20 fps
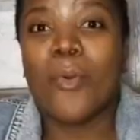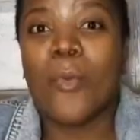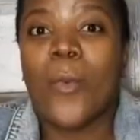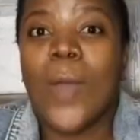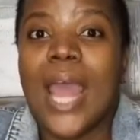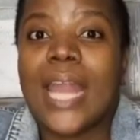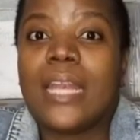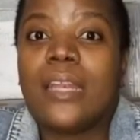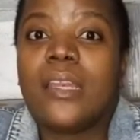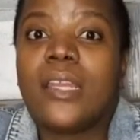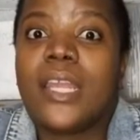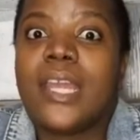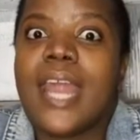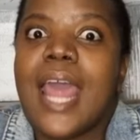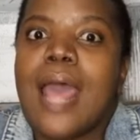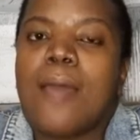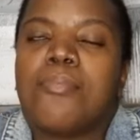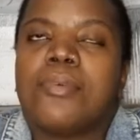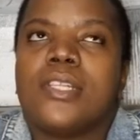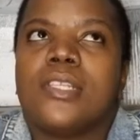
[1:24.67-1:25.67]
number one,
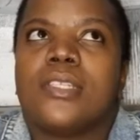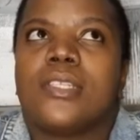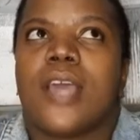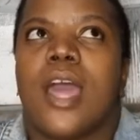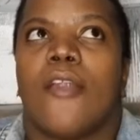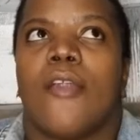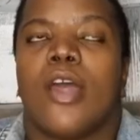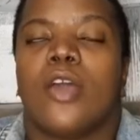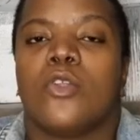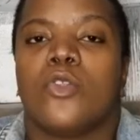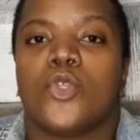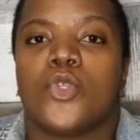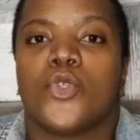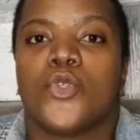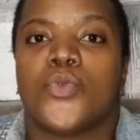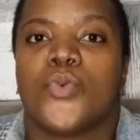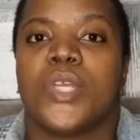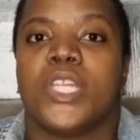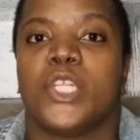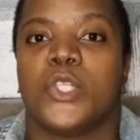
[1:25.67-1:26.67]
it happens around
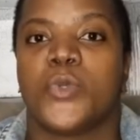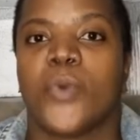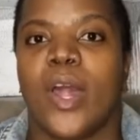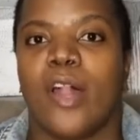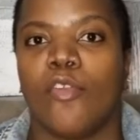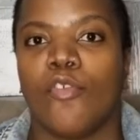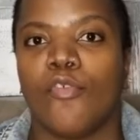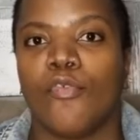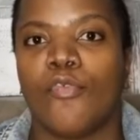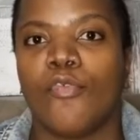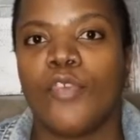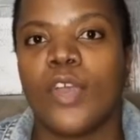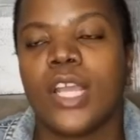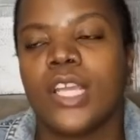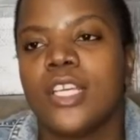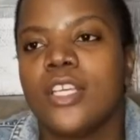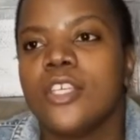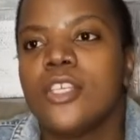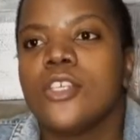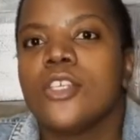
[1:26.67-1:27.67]

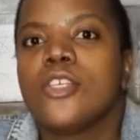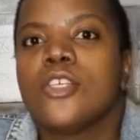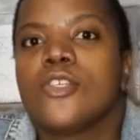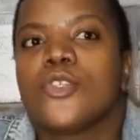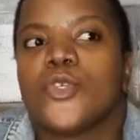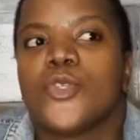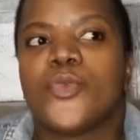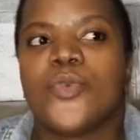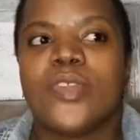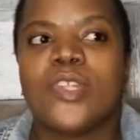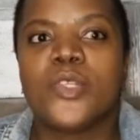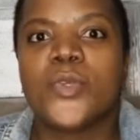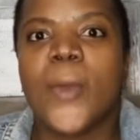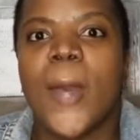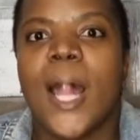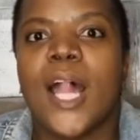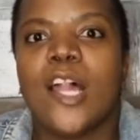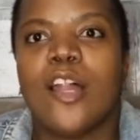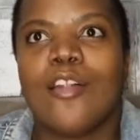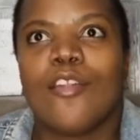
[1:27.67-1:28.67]
2012. So
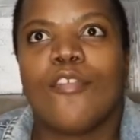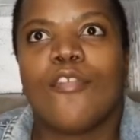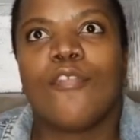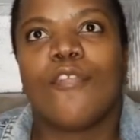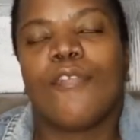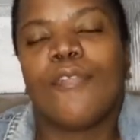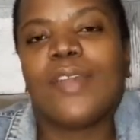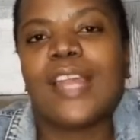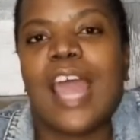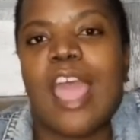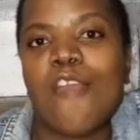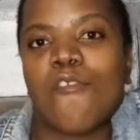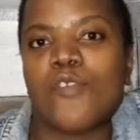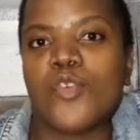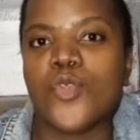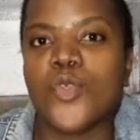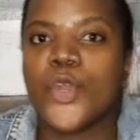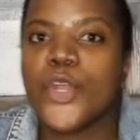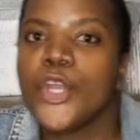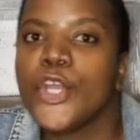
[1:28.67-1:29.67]
2012,
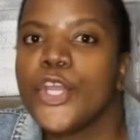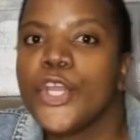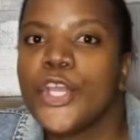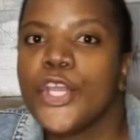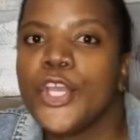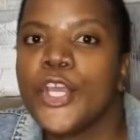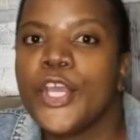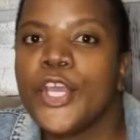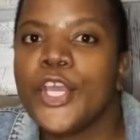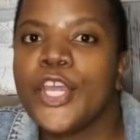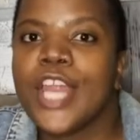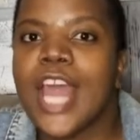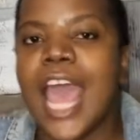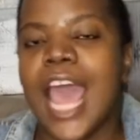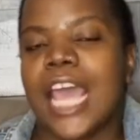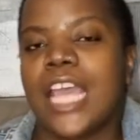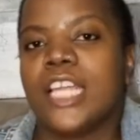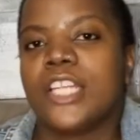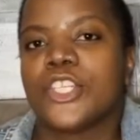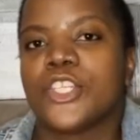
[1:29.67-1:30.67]
life is good.
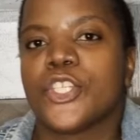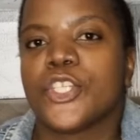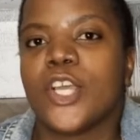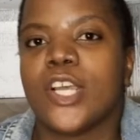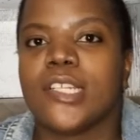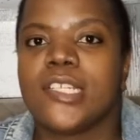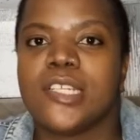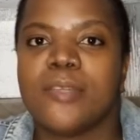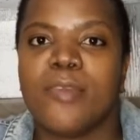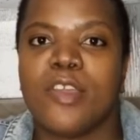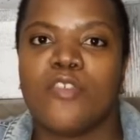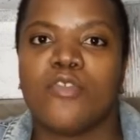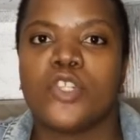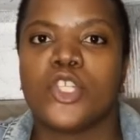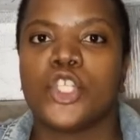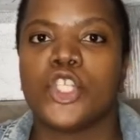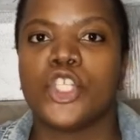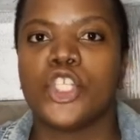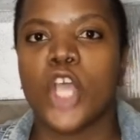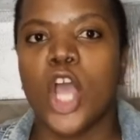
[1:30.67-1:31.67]
I just got in my
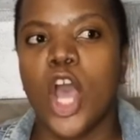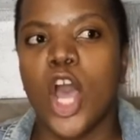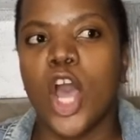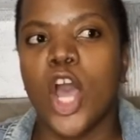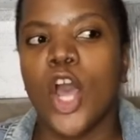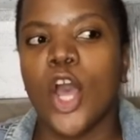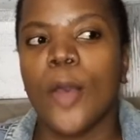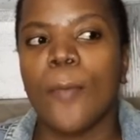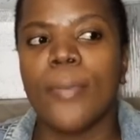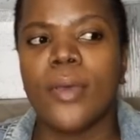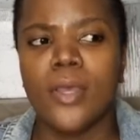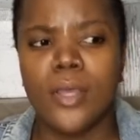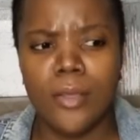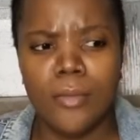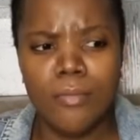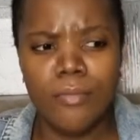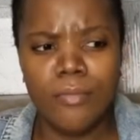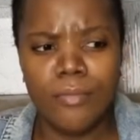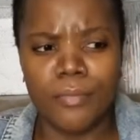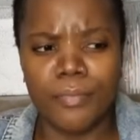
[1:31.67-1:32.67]
first job.
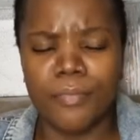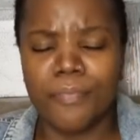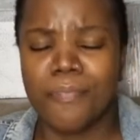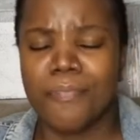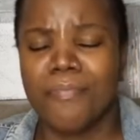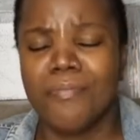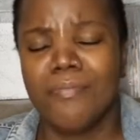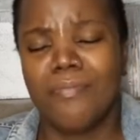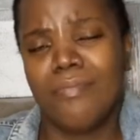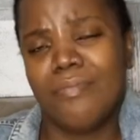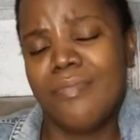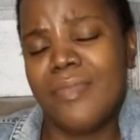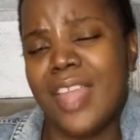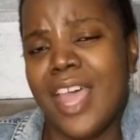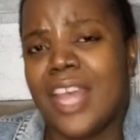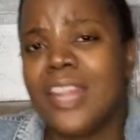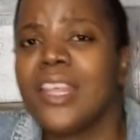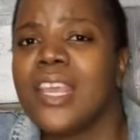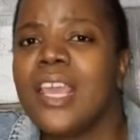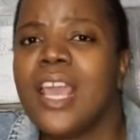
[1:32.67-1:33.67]

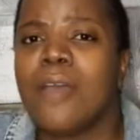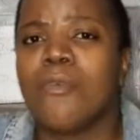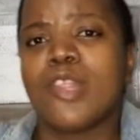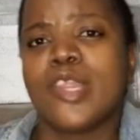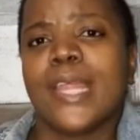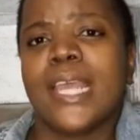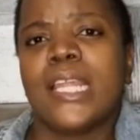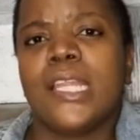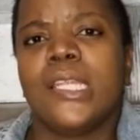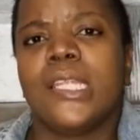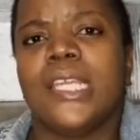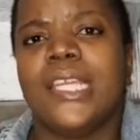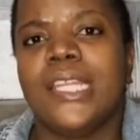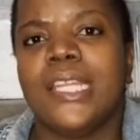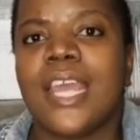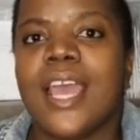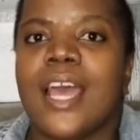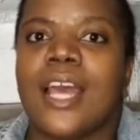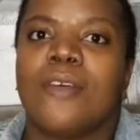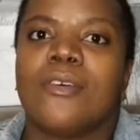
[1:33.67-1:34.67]
I was
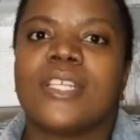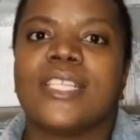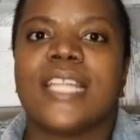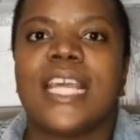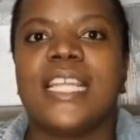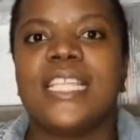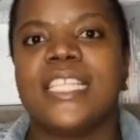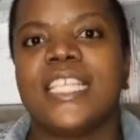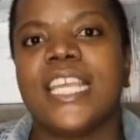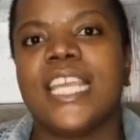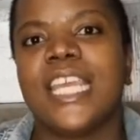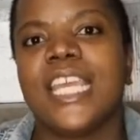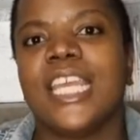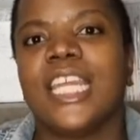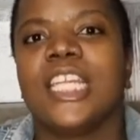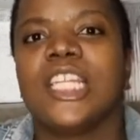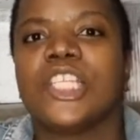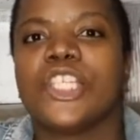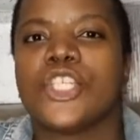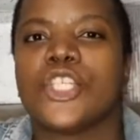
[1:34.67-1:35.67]

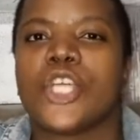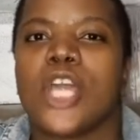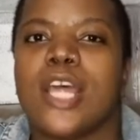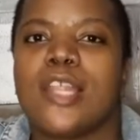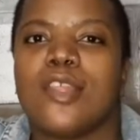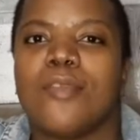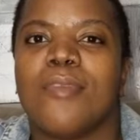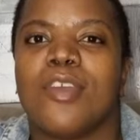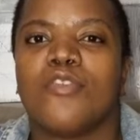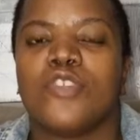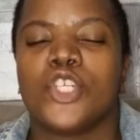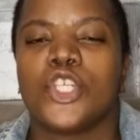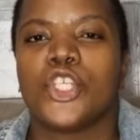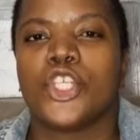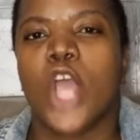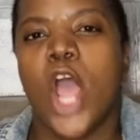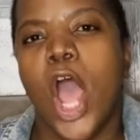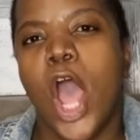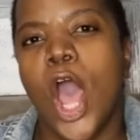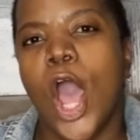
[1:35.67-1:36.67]
19, just got in my
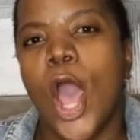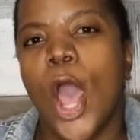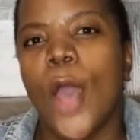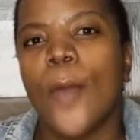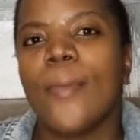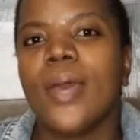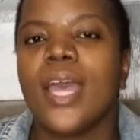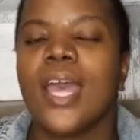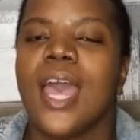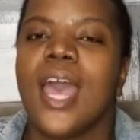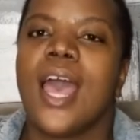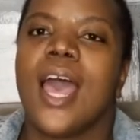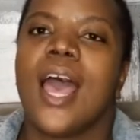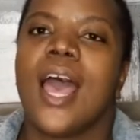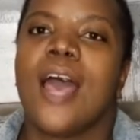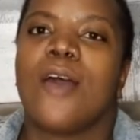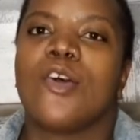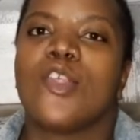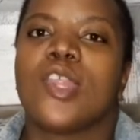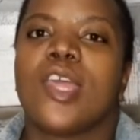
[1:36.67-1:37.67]
first job.
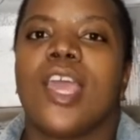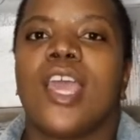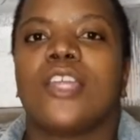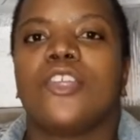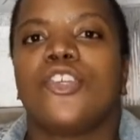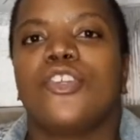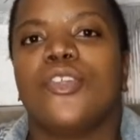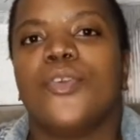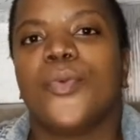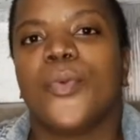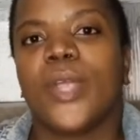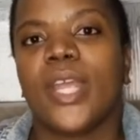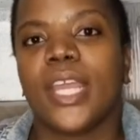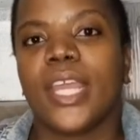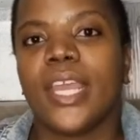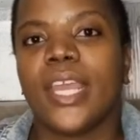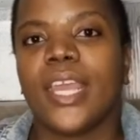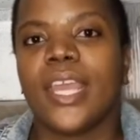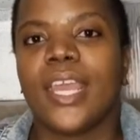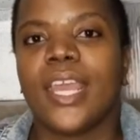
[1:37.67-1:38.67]
I was actually
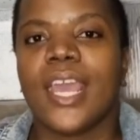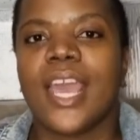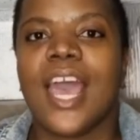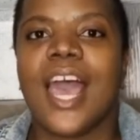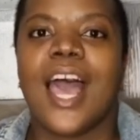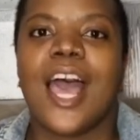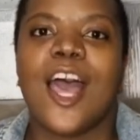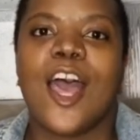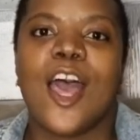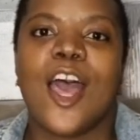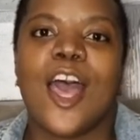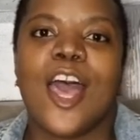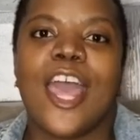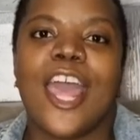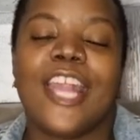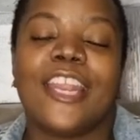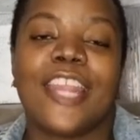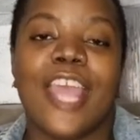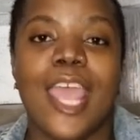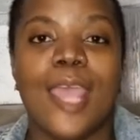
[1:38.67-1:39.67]
working
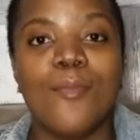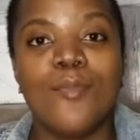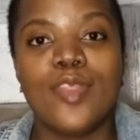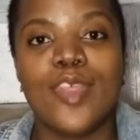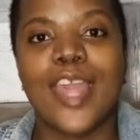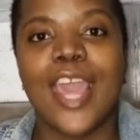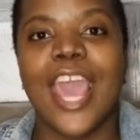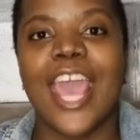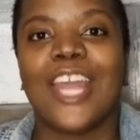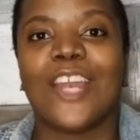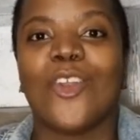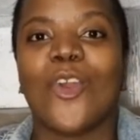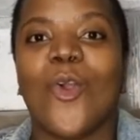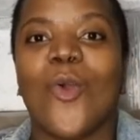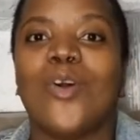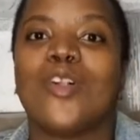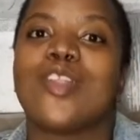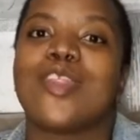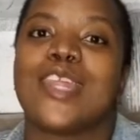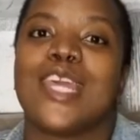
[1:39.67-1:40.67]
at the MTN
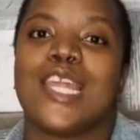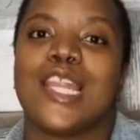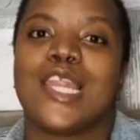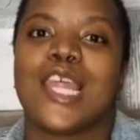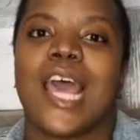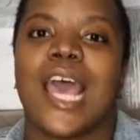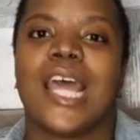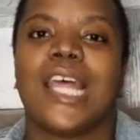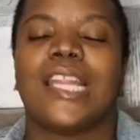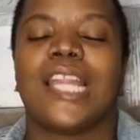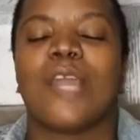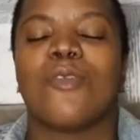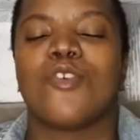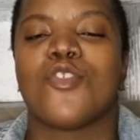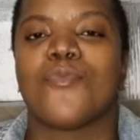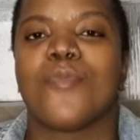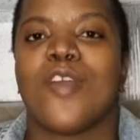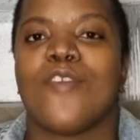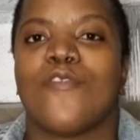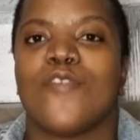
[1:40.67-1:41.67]
call center. That
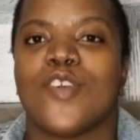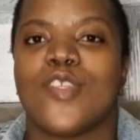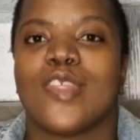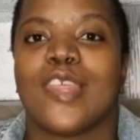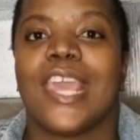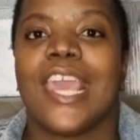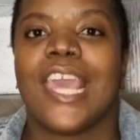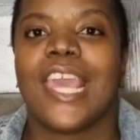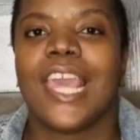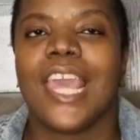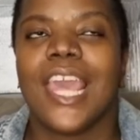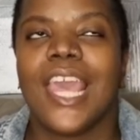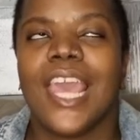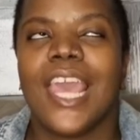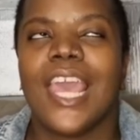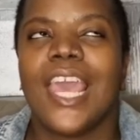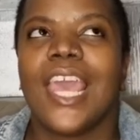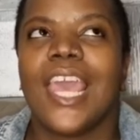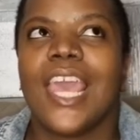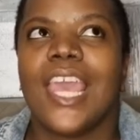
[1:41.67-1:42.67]
was my first gig
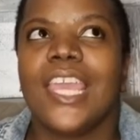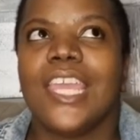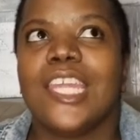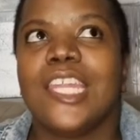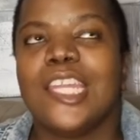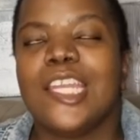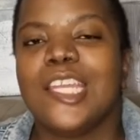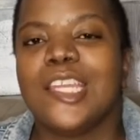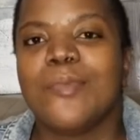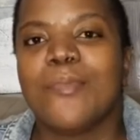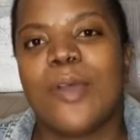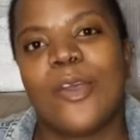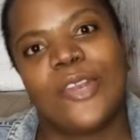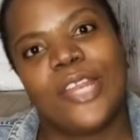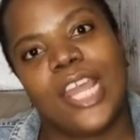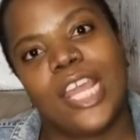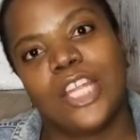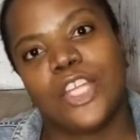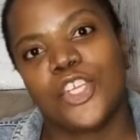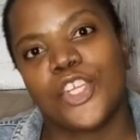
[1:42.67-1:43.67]
in
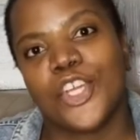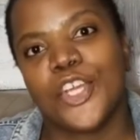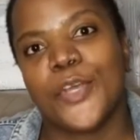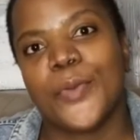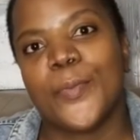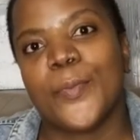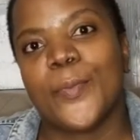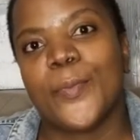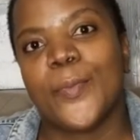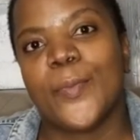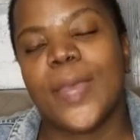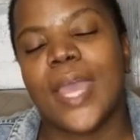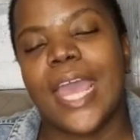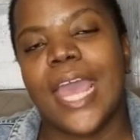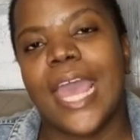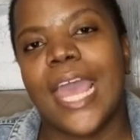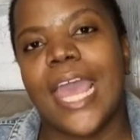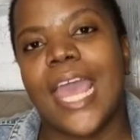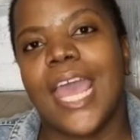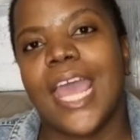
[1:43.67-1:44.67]
Mount Edgecombe.
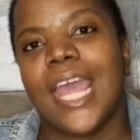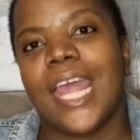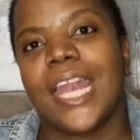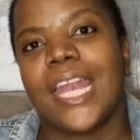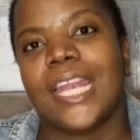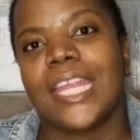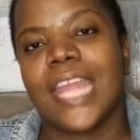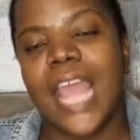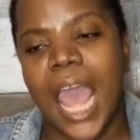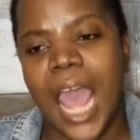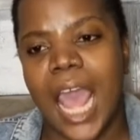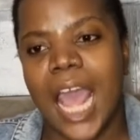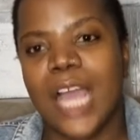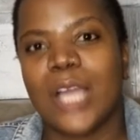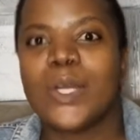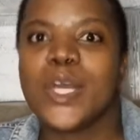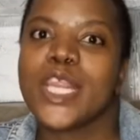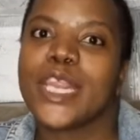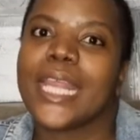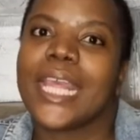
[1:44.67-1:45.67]
And yeah,
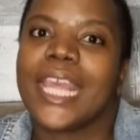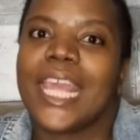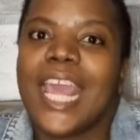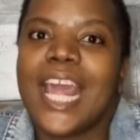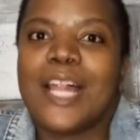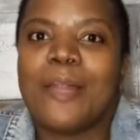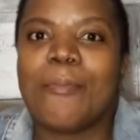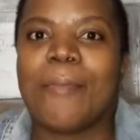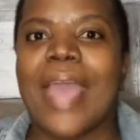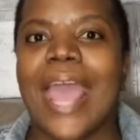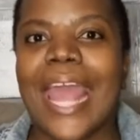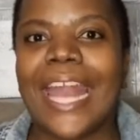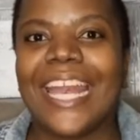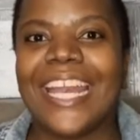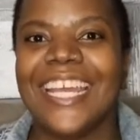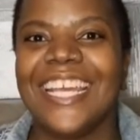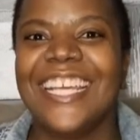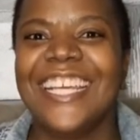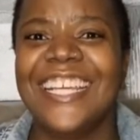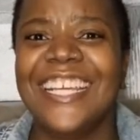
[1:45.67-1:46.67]
I was the girl,
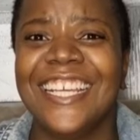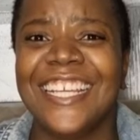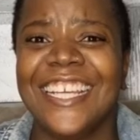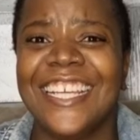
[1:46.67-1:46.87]
man.